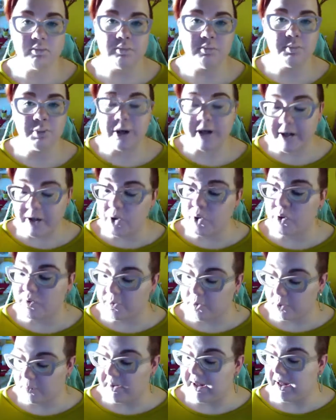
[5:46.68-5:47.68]
pretty good
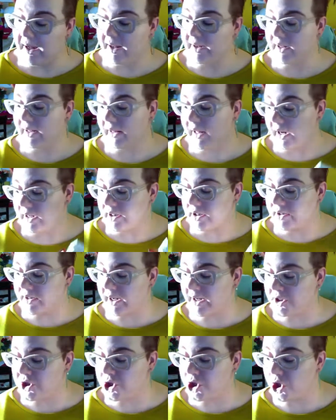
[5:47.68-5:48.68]
for me and I like the
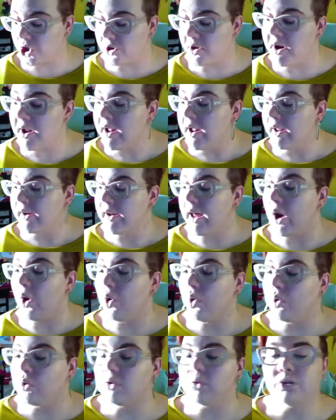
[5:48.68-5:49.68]
texture.
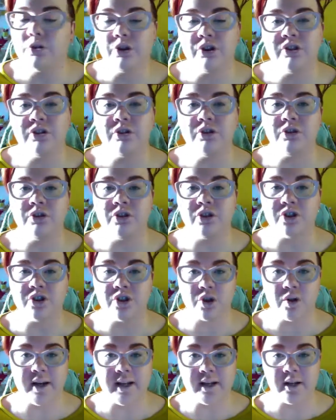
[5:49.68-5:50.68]
Now, the
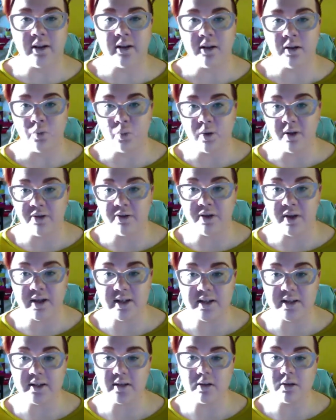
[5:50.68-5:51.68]
trick with
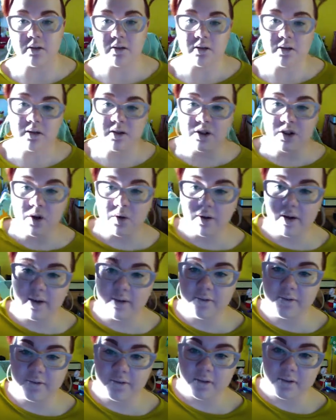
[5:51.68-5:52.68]
this, sorry
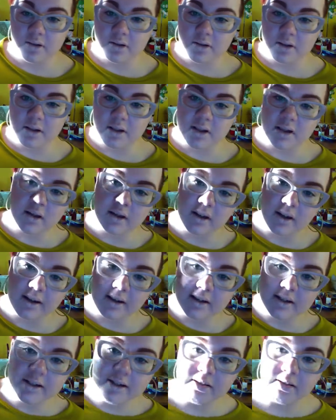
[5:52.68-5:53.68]
if the
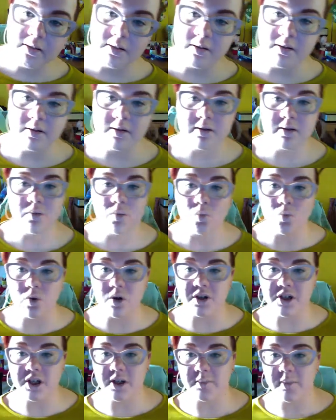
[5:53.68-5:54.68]
sunlight is
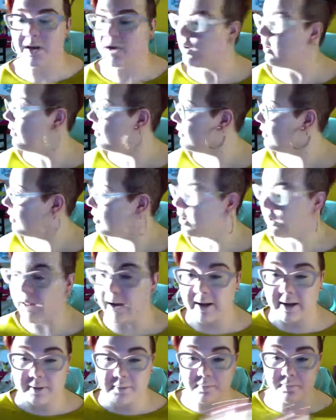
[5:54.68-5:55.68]
washing me off,
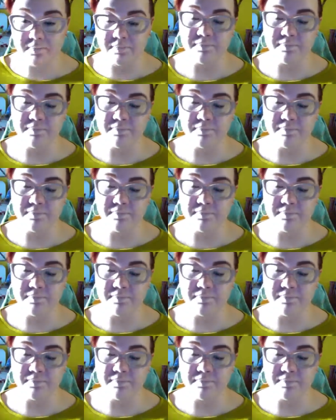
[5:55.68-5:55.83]
like,